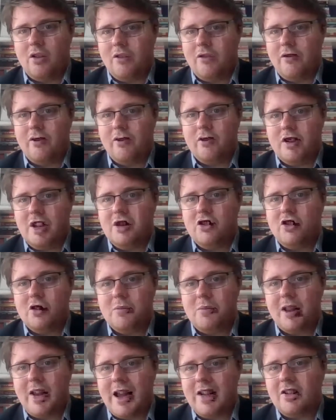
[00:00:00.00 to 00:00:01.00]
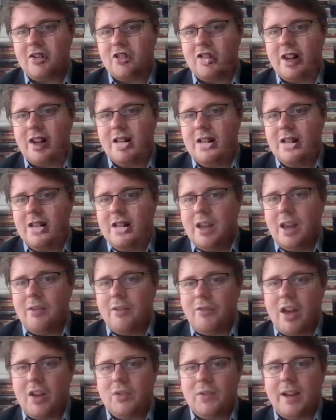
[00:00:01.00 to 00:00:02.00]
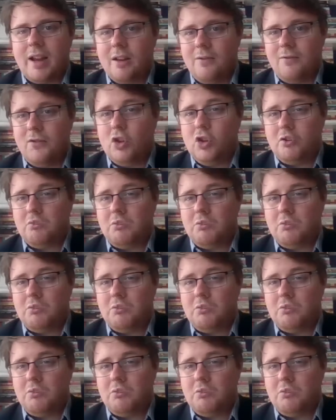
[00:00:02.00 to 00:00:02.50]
of renewable energy. And that's the kind of future